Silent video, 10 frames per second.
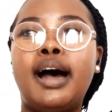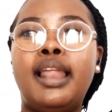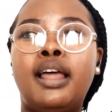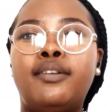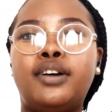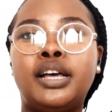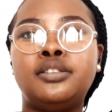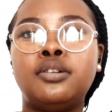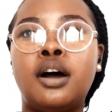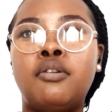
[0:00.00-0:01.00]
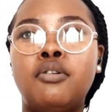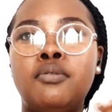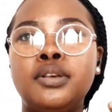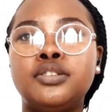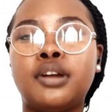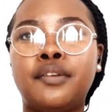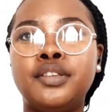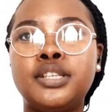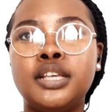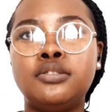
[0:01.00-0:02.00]
I love art, so I will always
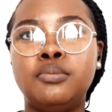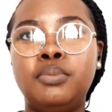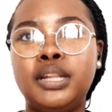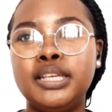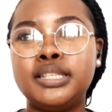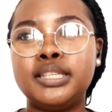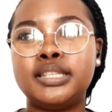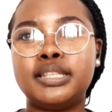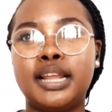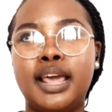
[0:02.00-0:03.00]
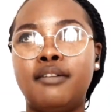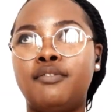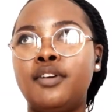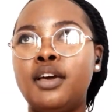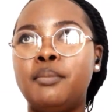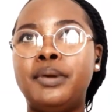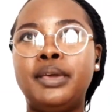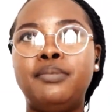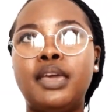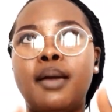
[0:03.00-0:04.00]
gravitate to places that have
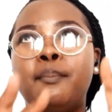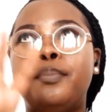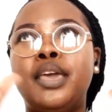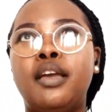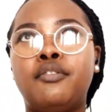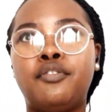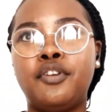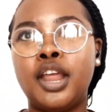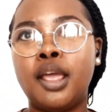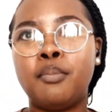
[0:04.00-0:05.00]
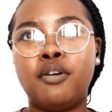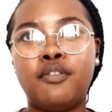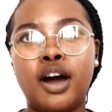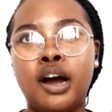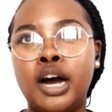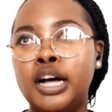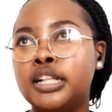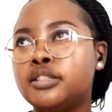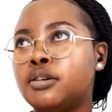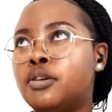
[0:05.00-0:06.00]
maybe a big frame of
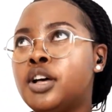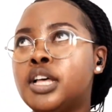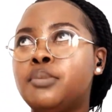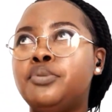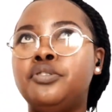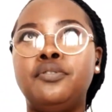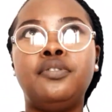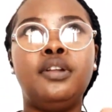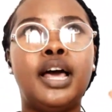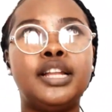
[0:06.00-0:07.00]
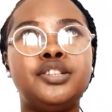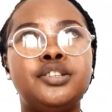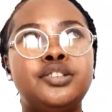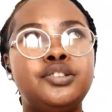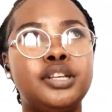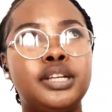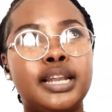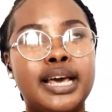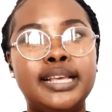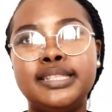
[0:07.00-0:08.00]
art or beautiful artistic
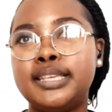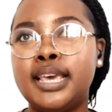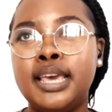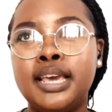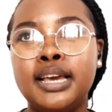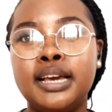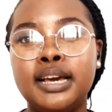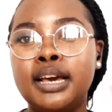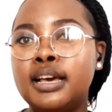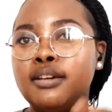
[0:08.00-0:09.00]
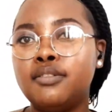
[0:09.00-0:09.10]
lighting,